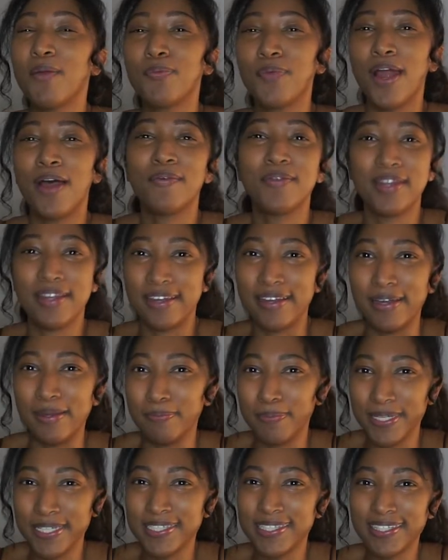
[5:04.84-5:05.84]
round up,
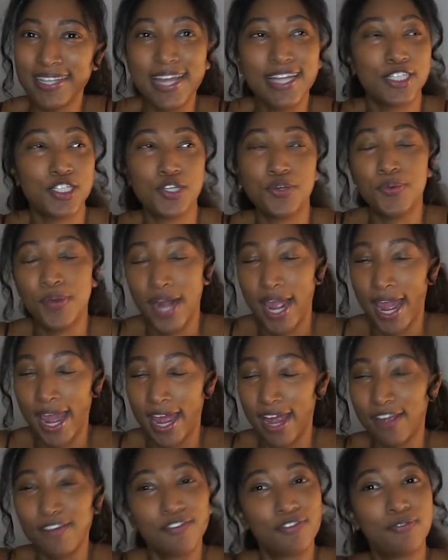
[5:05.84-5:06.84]
it's like
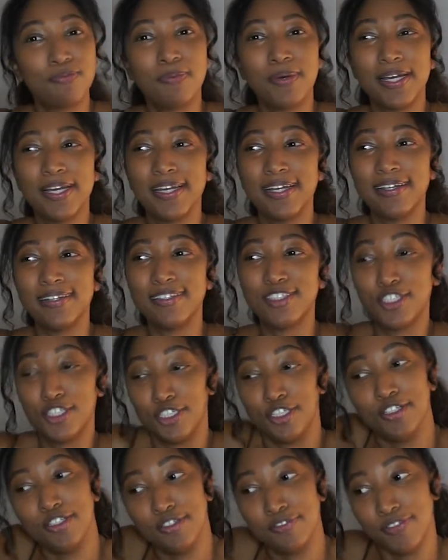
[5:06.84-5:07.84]
2.5, but
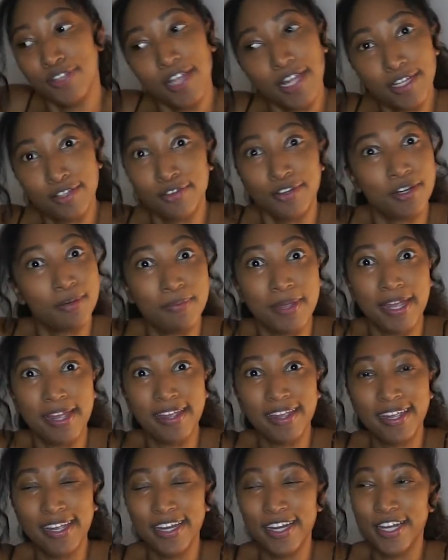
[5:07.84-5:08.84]
shoot, it feel like 3 to me,
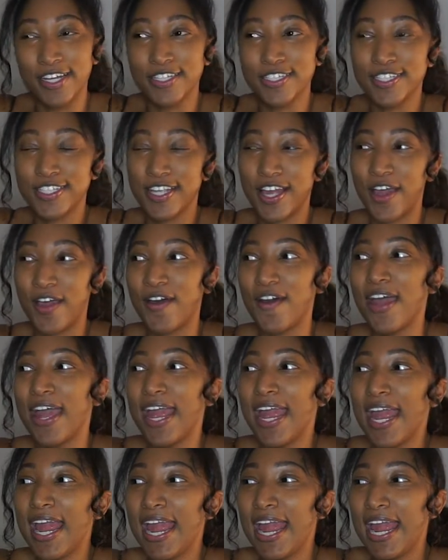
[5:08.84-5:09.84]
you know? So
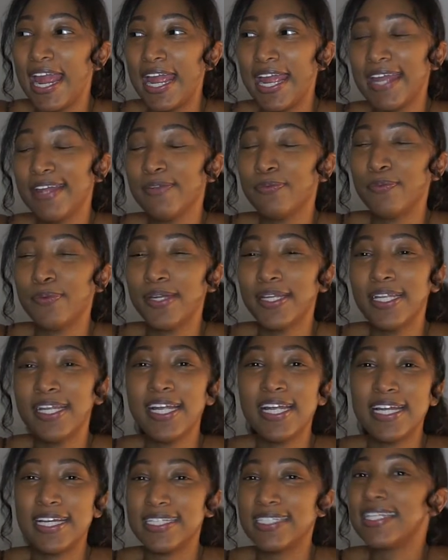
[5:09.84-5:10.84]
it
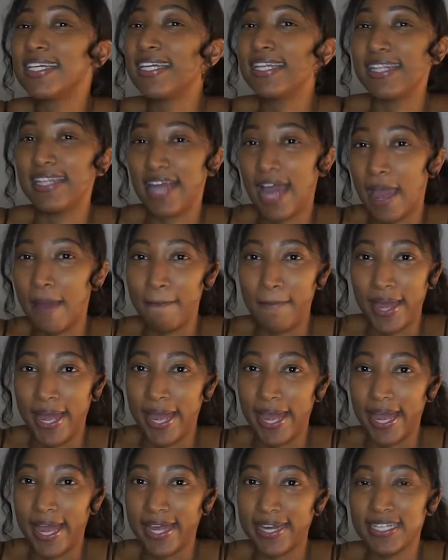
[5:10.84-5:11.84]
really isn't that
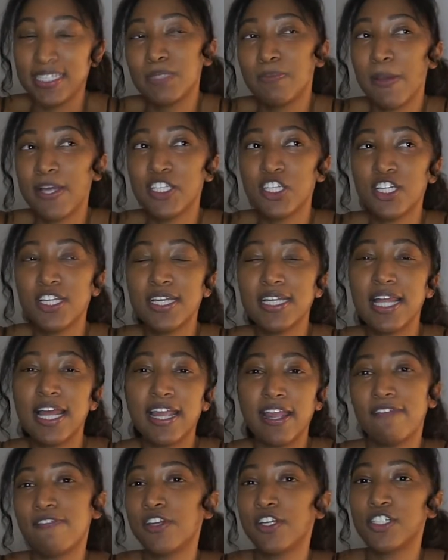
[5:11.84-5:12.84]
bad, especially like
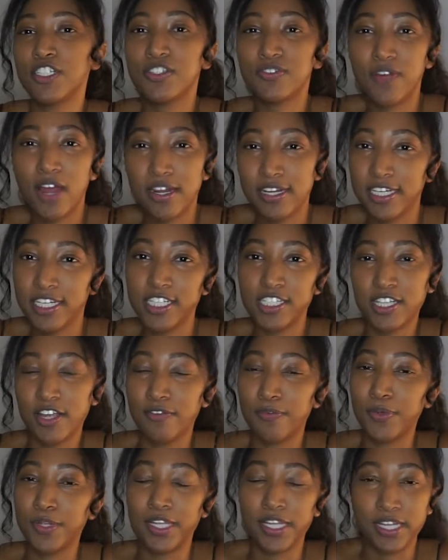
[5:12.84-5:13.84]
if you're surrounding
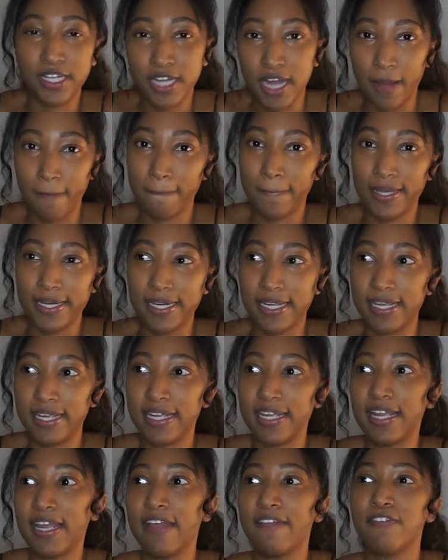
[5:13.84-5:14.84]
yourself with good
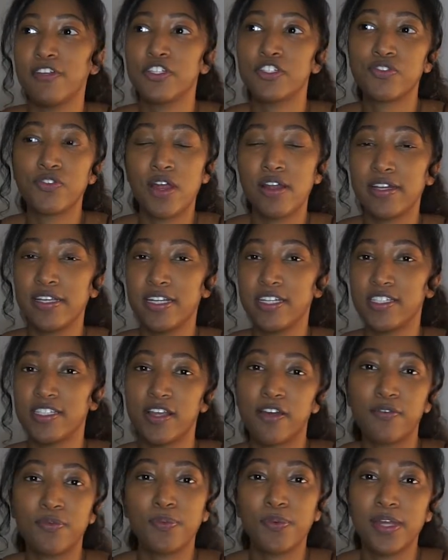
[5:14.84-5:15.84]
company, if you're surrounding
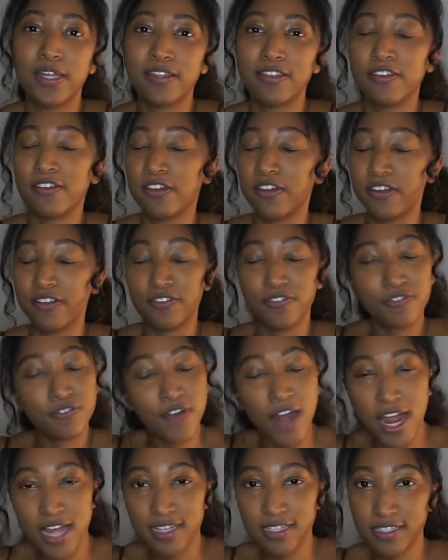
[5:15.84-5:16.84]
yourself with good
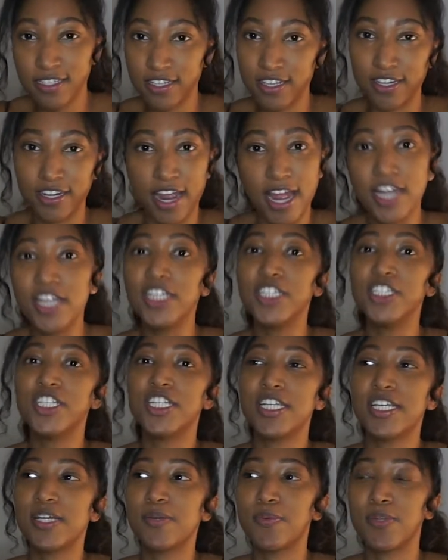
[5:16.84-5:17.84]
friends, good
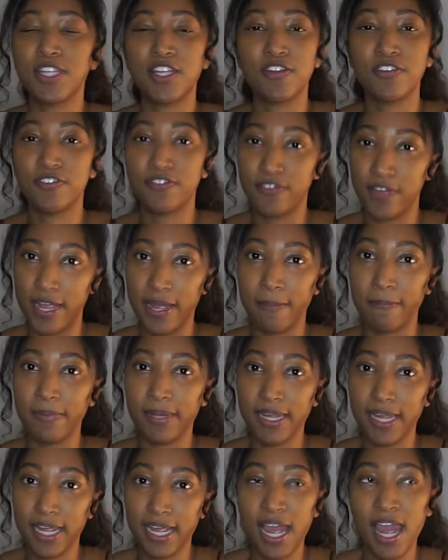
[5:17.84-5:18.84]
energy, with your
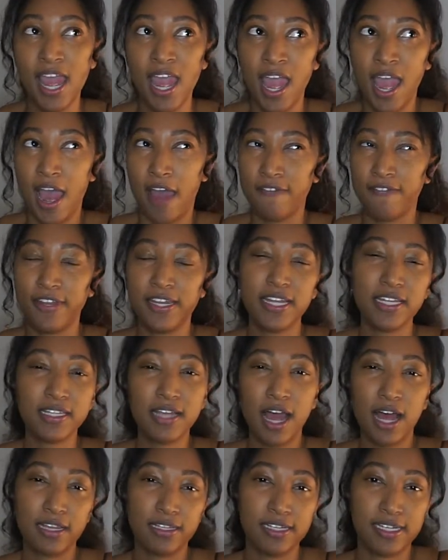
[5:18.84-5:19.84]
family. I feel like the
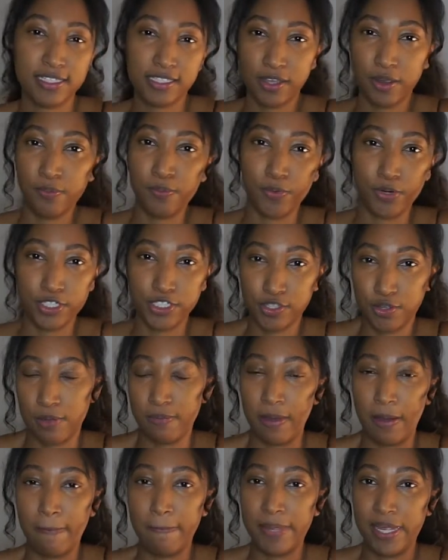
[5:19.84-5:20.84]
holidays are more so
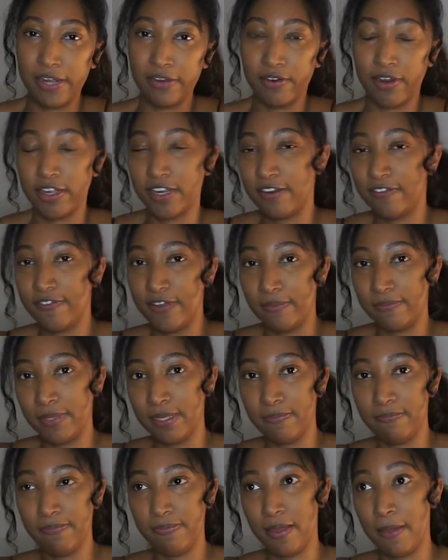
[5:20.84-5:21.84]
about being around your
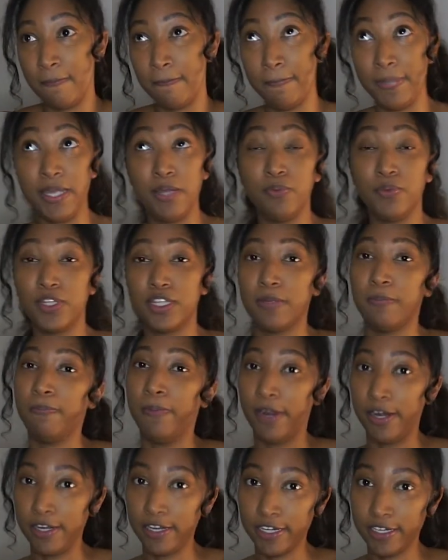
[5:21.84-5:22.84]
family than being with a
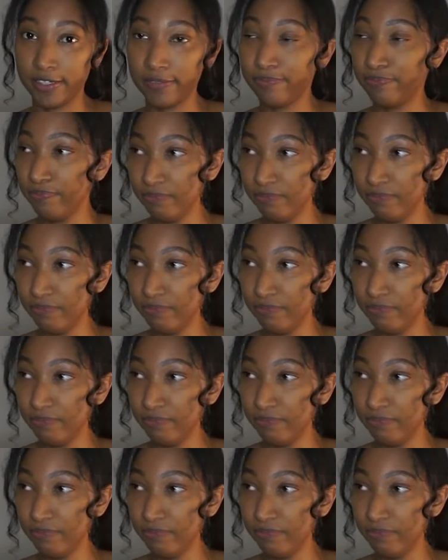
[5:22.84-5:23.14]
partner.